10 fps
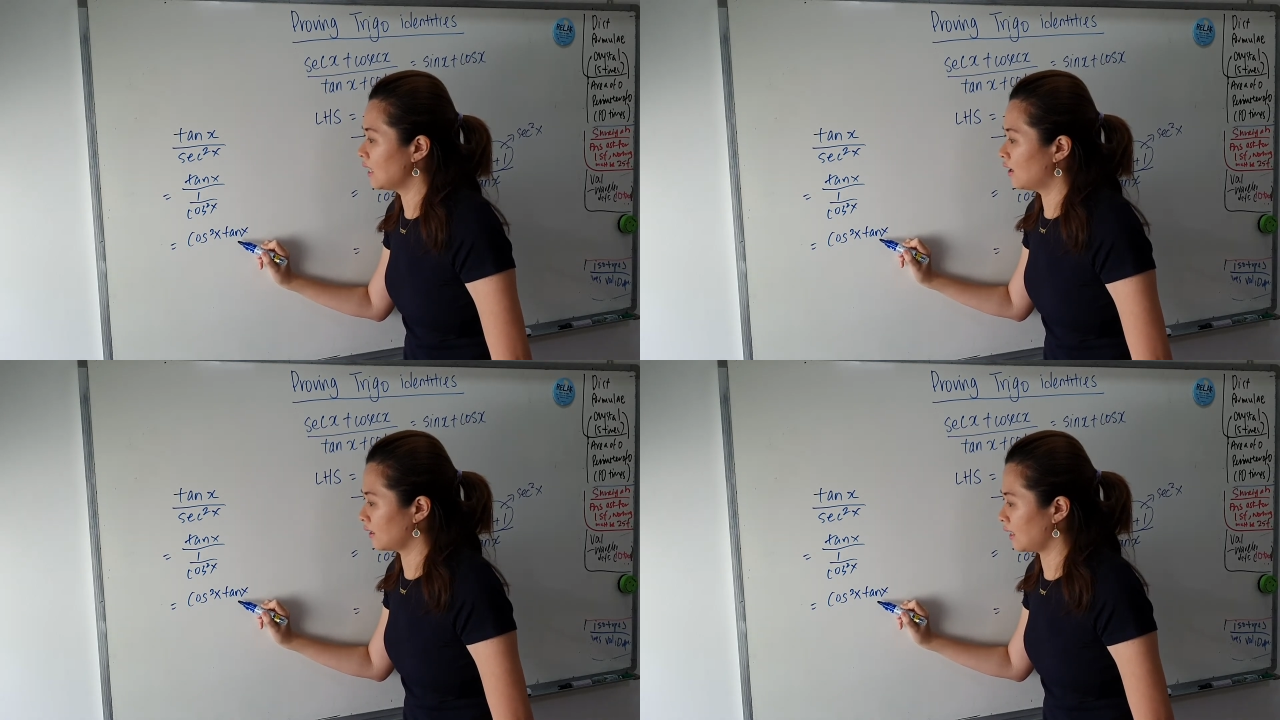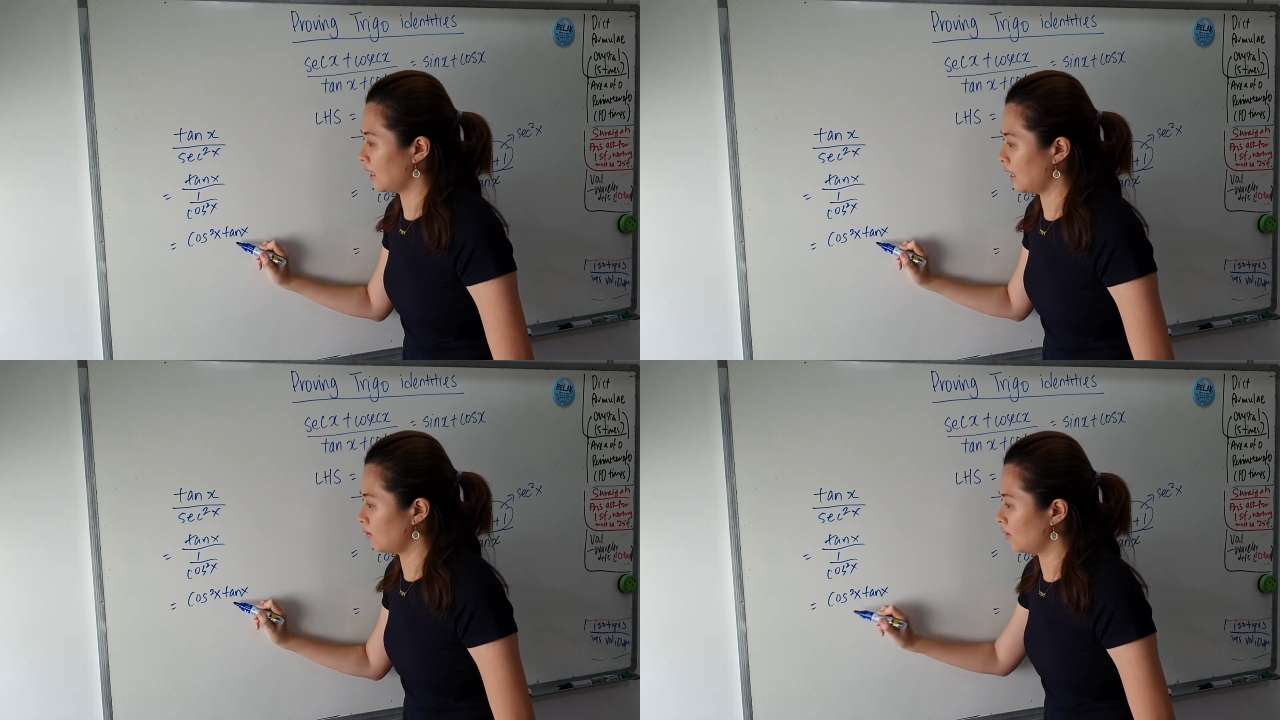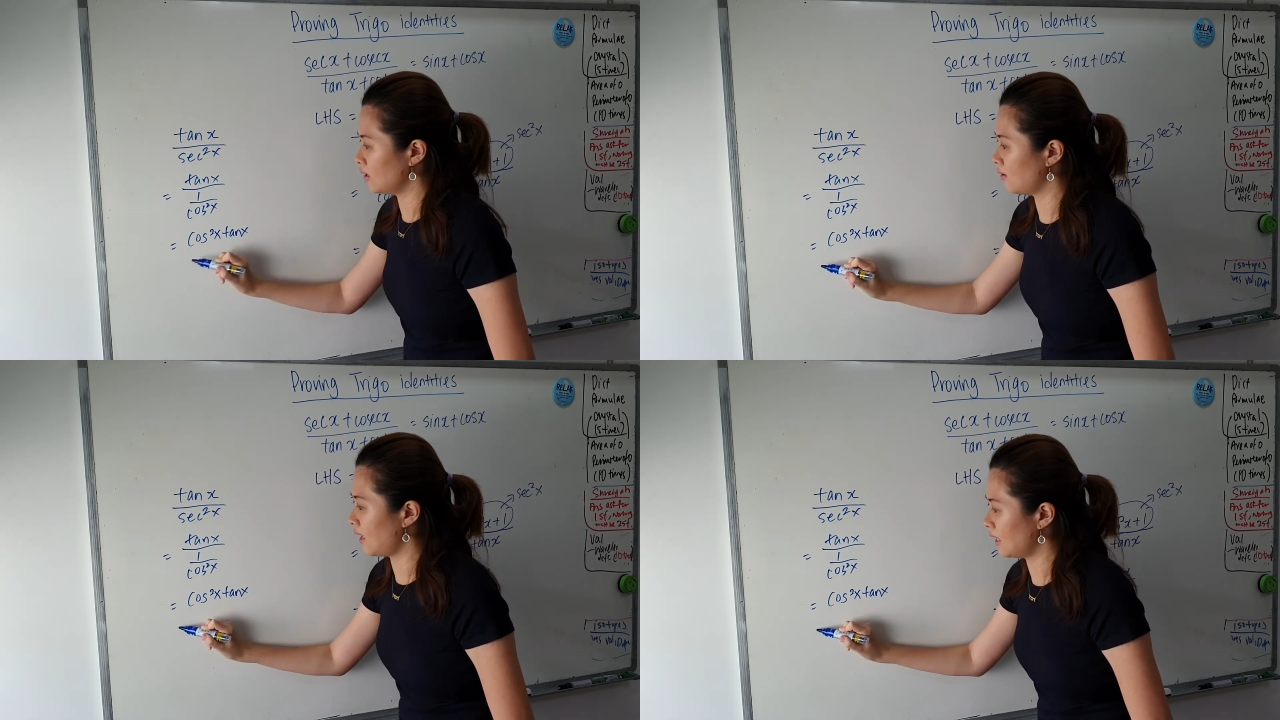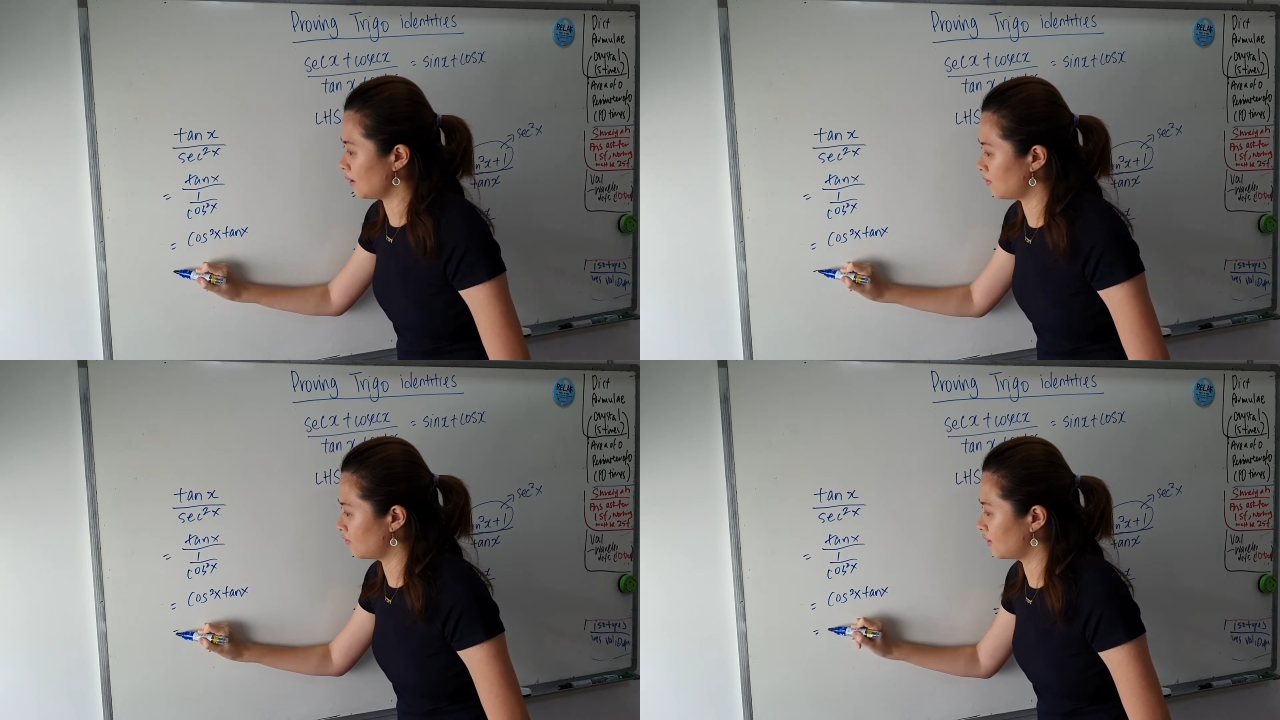Okay, and when you end
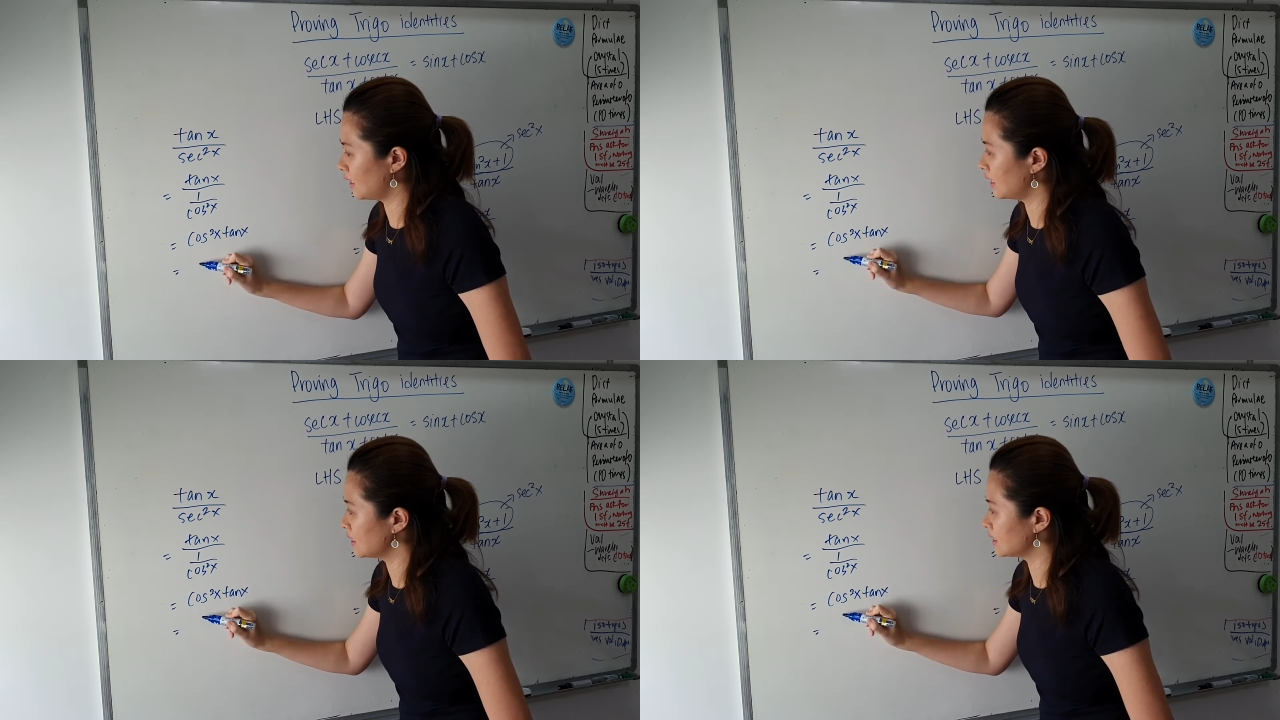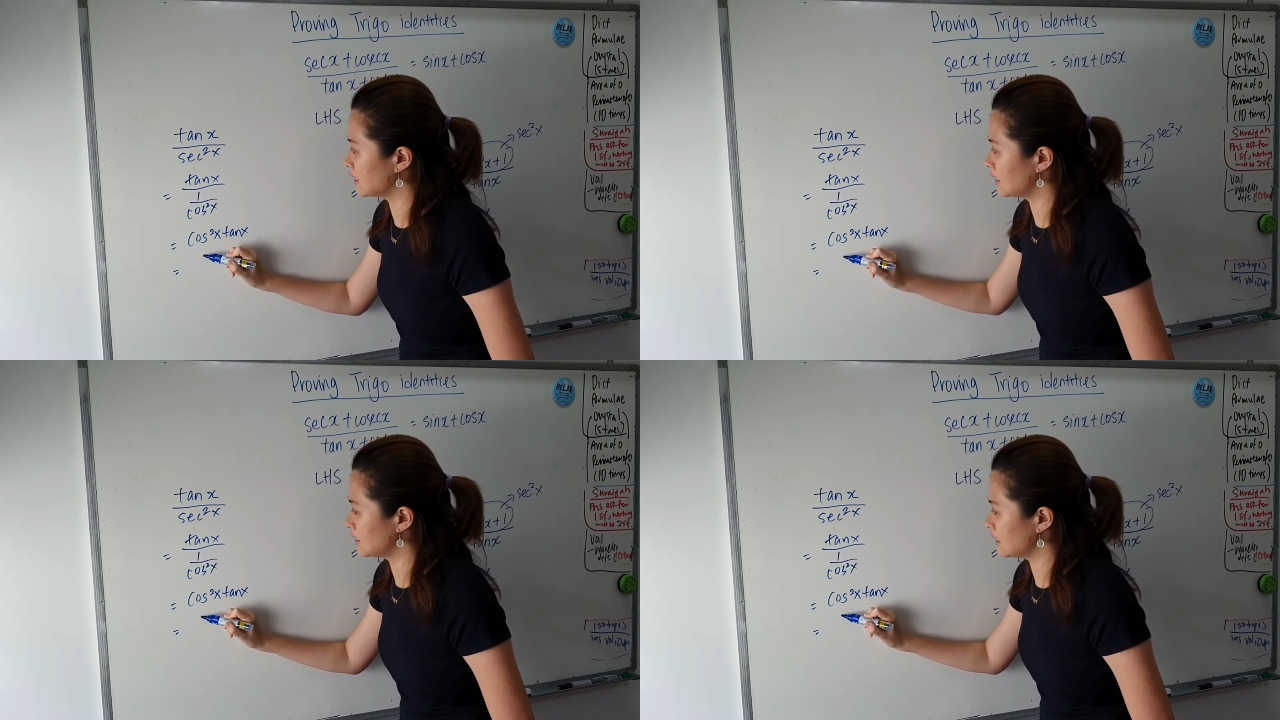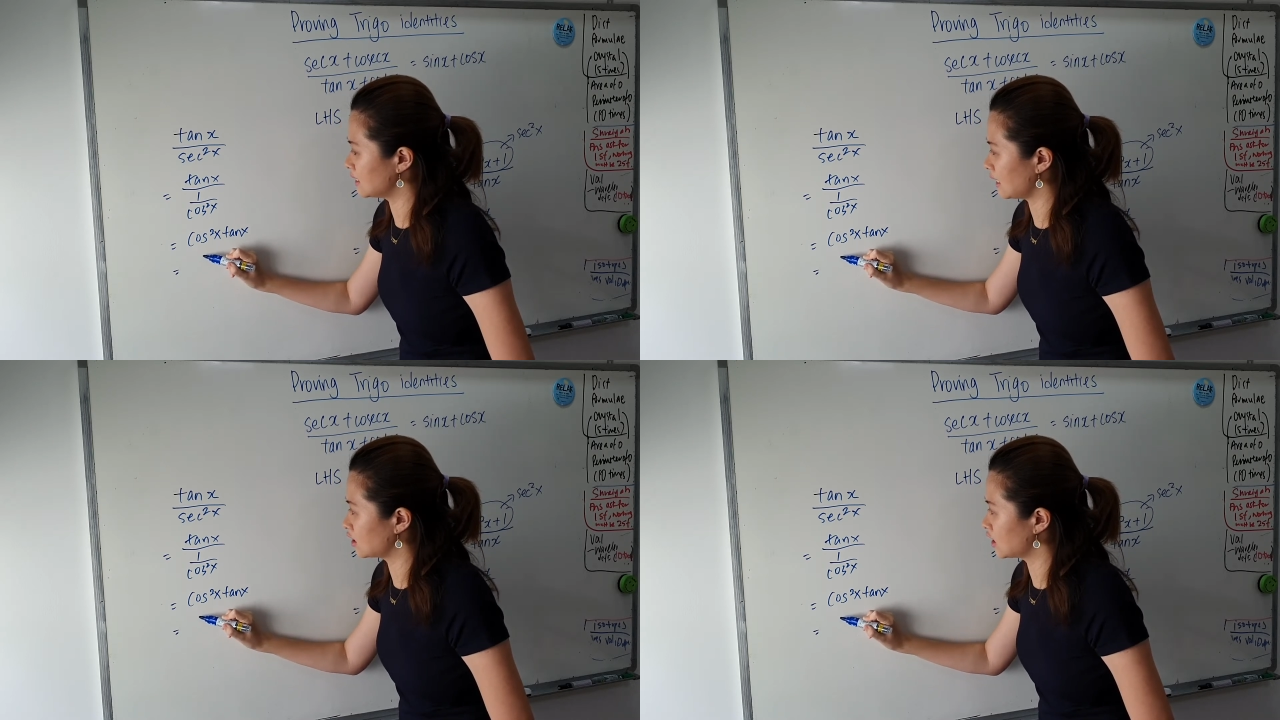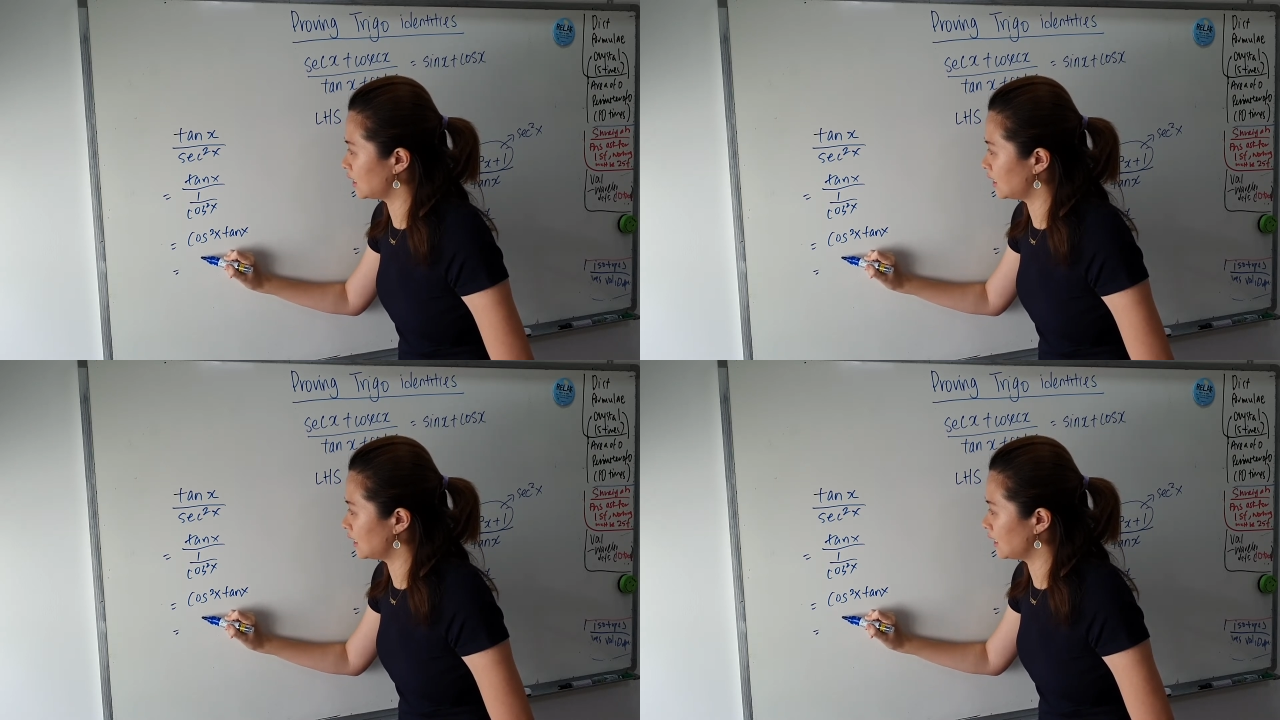up with this is
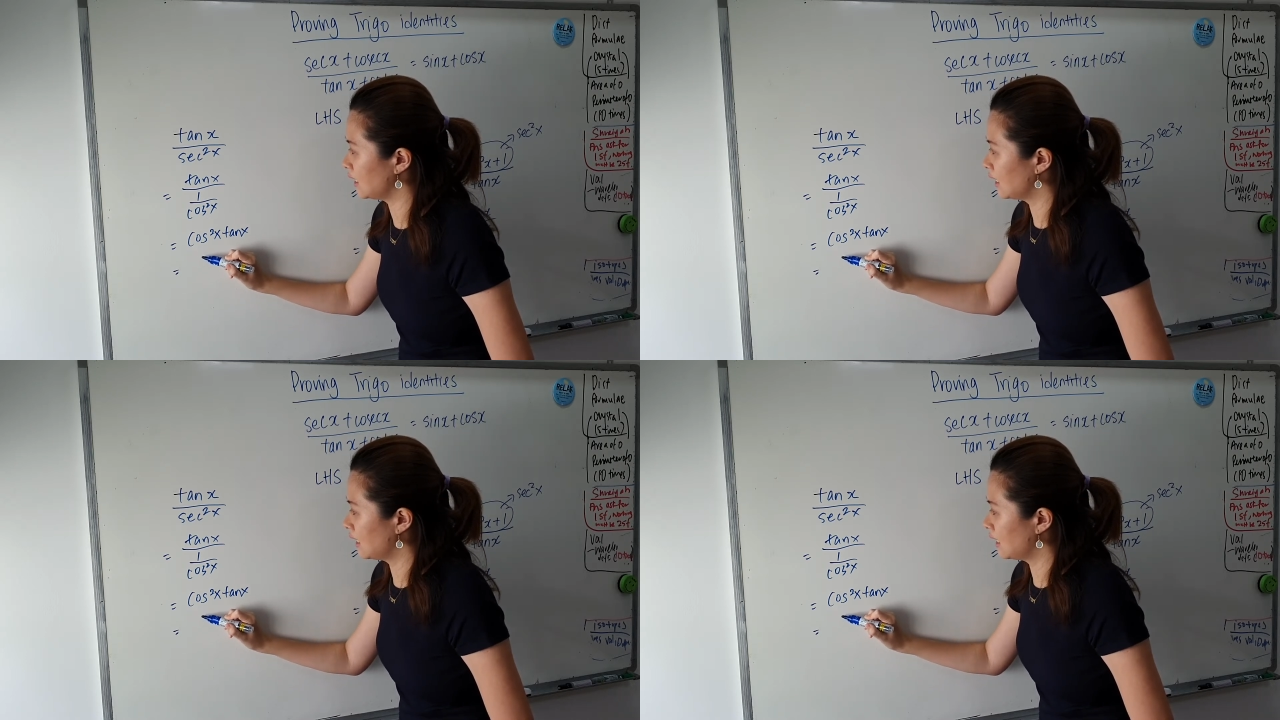actually